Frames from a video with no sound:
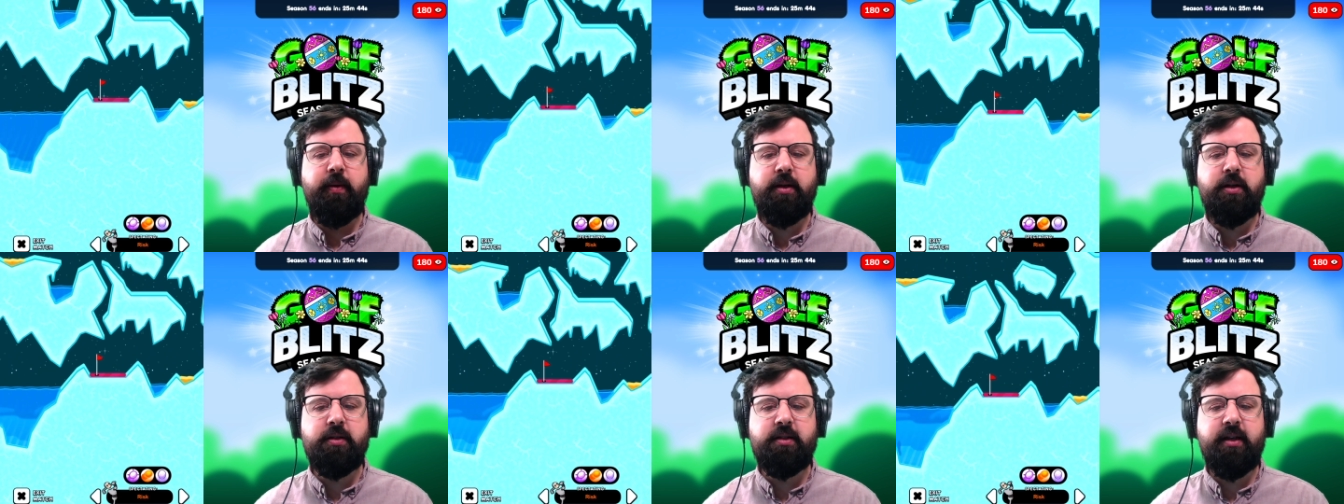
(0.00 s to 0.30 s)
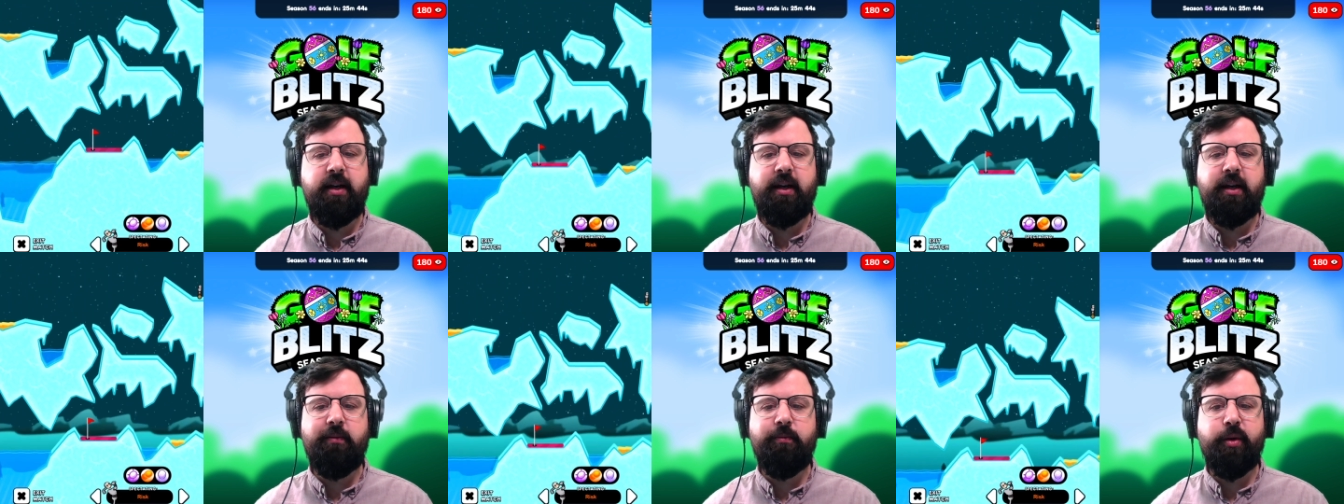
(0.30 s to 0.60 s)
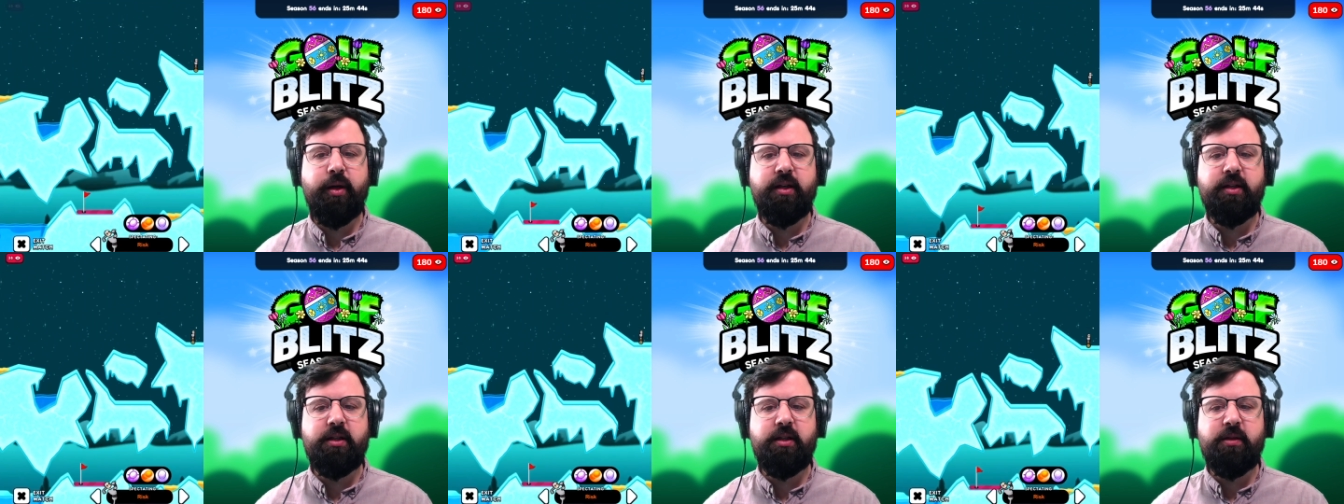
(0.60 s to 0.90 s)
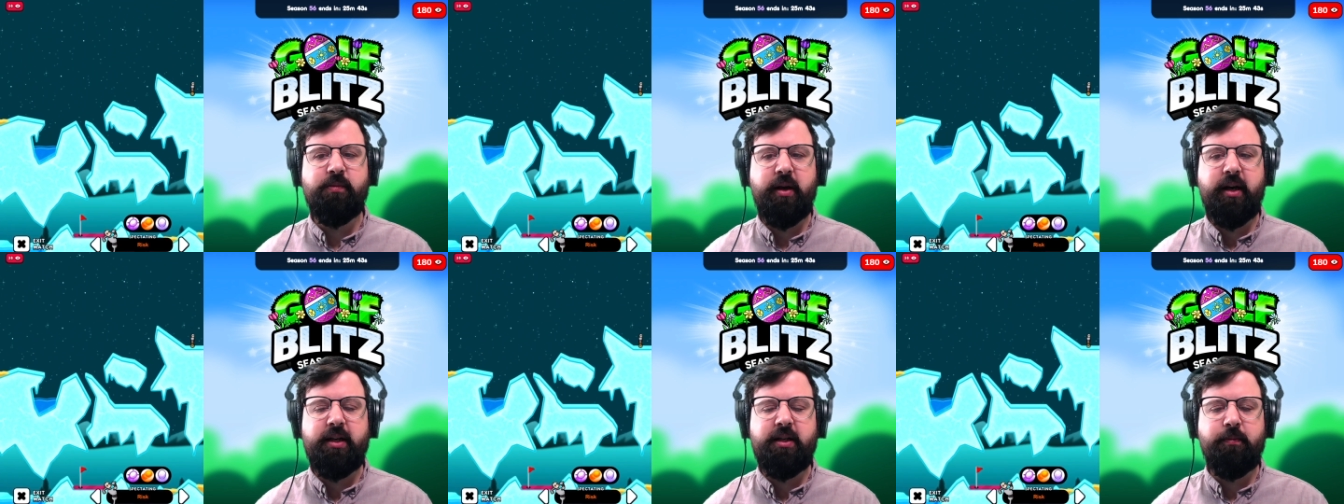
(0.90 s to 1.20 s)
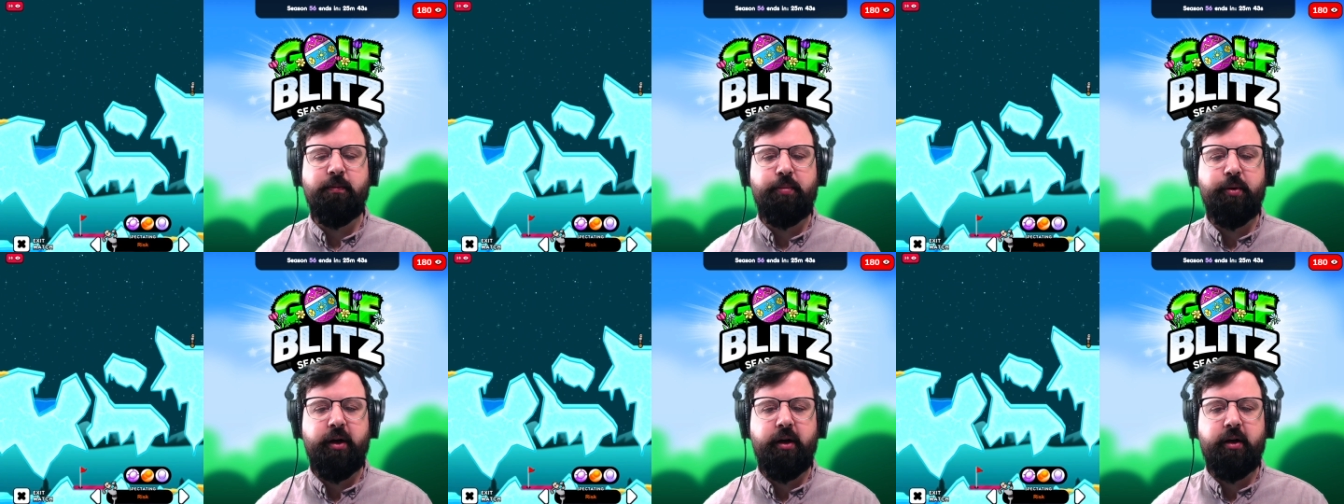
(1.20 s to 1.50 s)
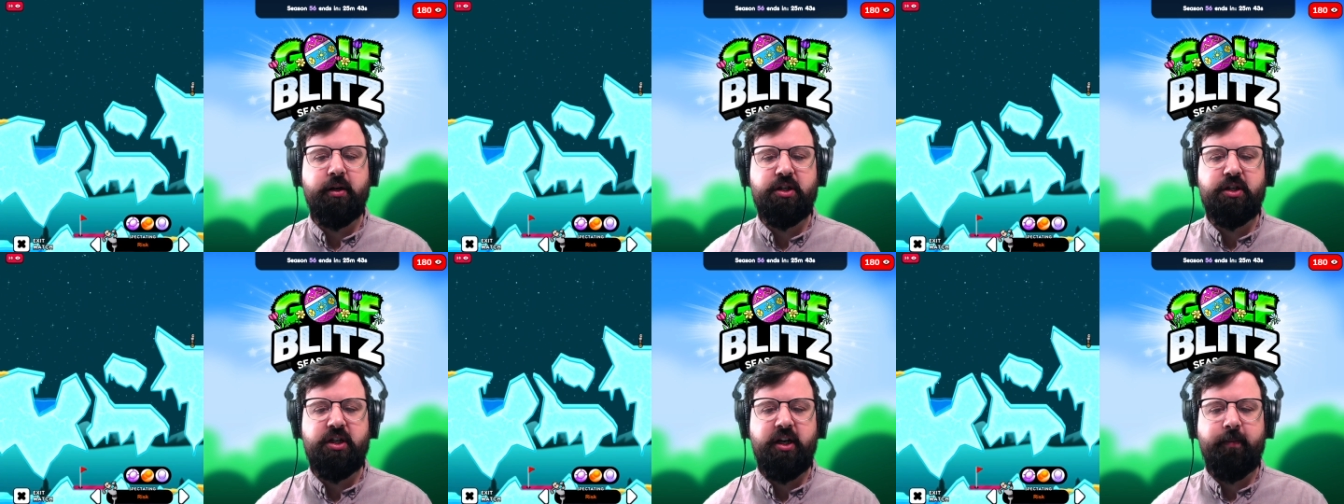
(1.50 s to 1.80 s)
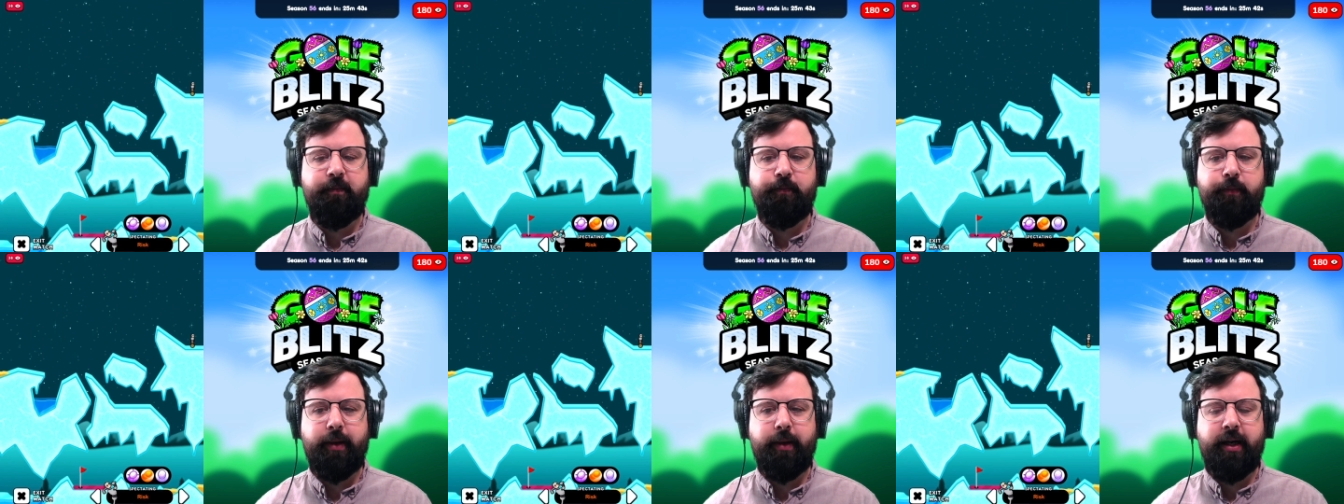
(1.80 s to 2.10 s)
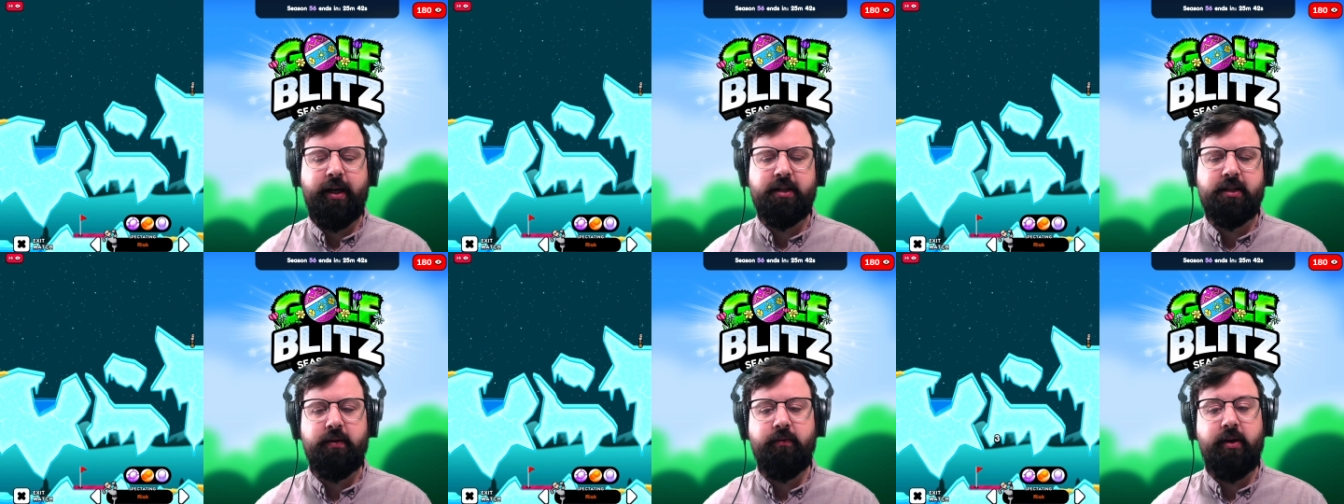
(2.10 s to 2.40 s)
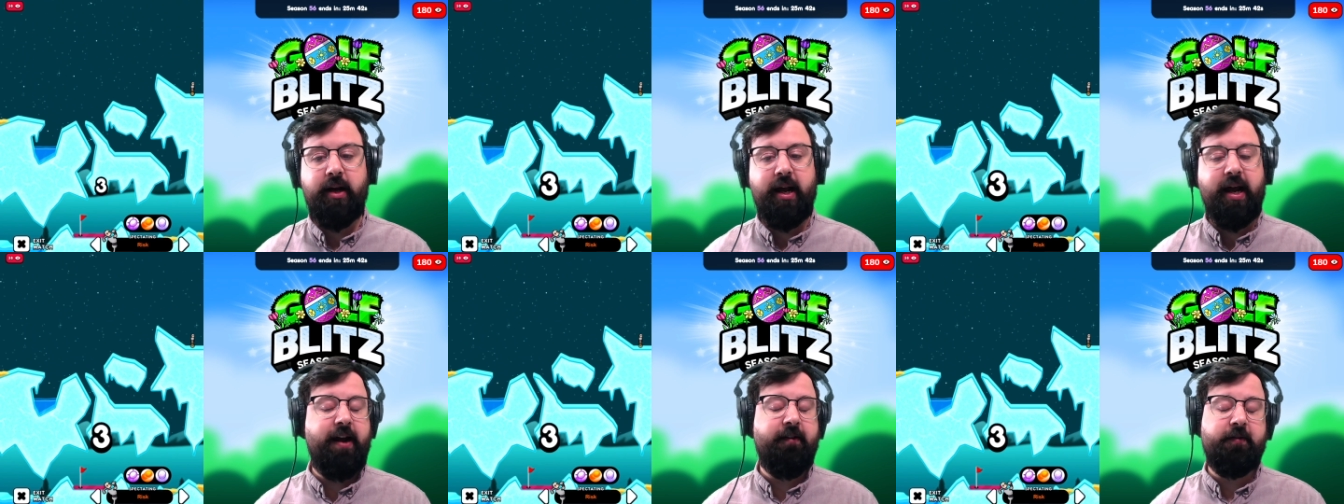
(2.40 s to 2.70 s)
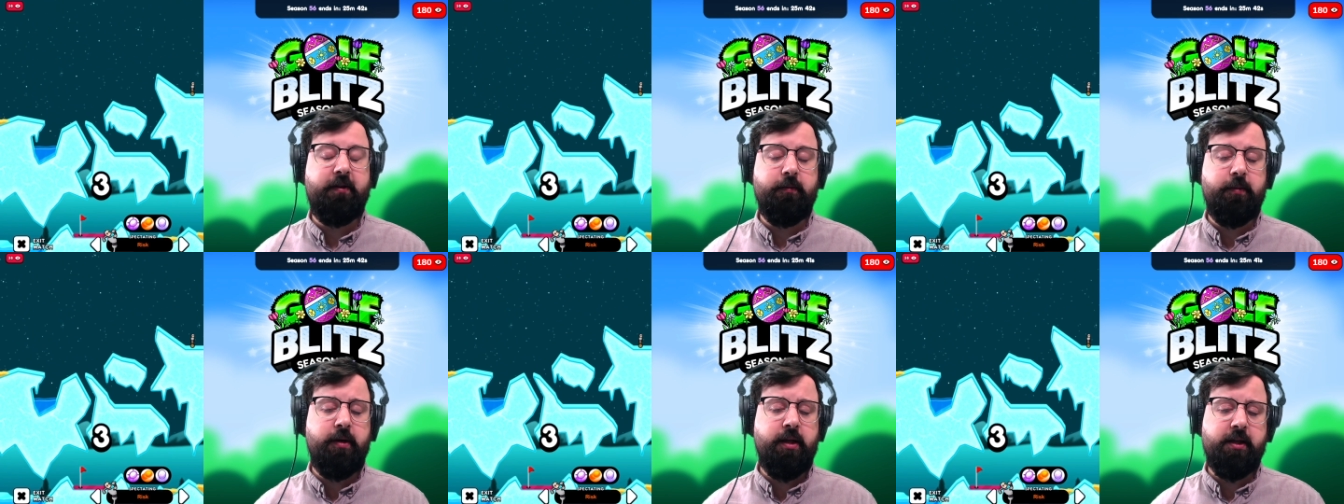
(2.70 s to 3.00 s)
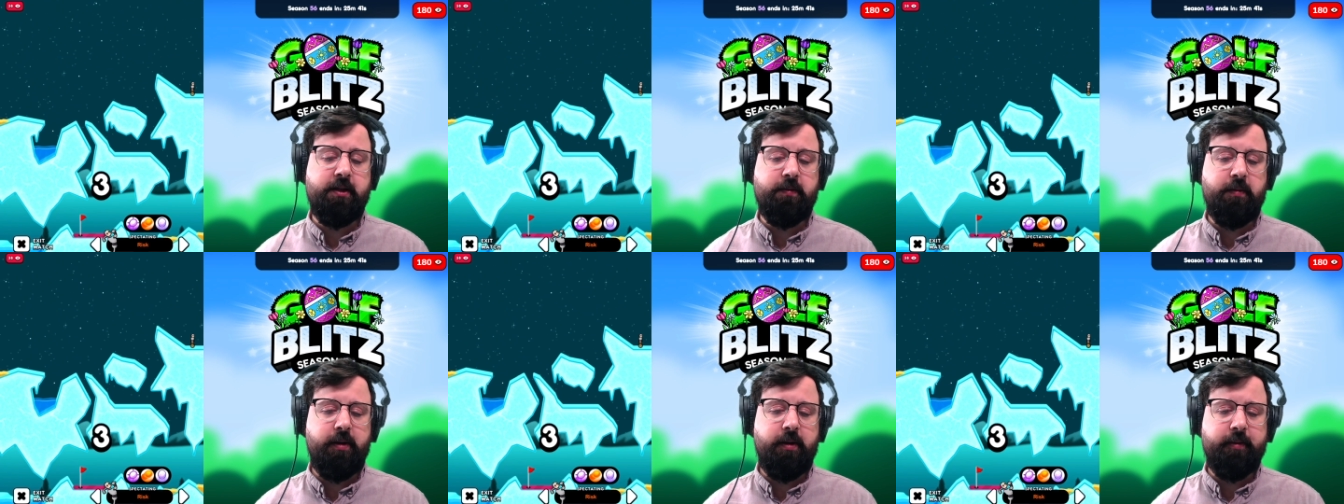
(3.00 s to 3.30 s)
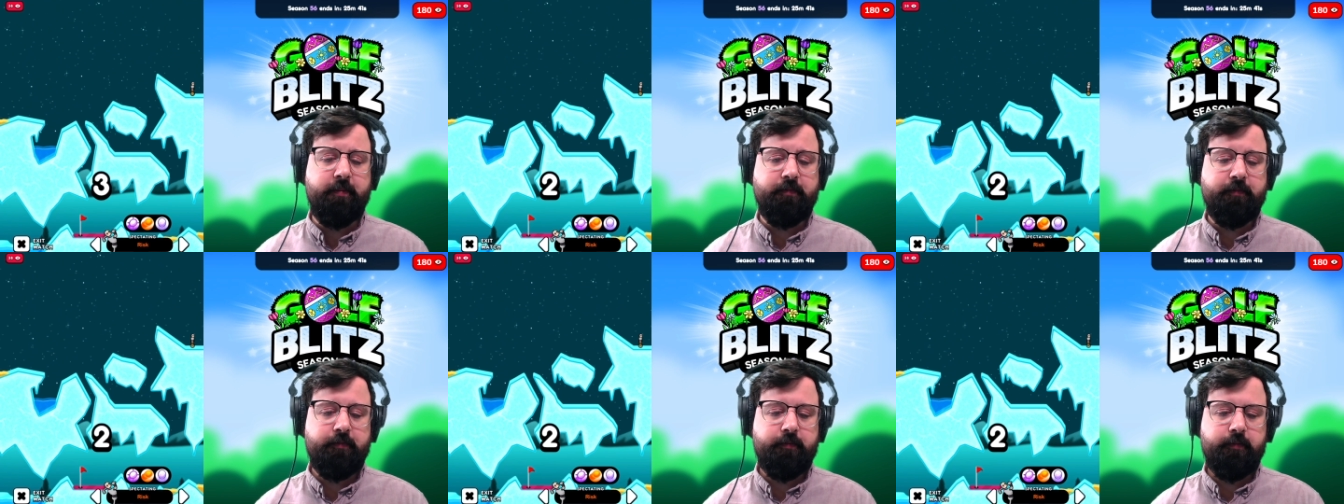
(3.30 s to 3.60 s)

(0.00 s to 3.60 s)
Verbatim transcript: Maybe two second places. But he's in pretty good shape. He doesn't even have to win this one.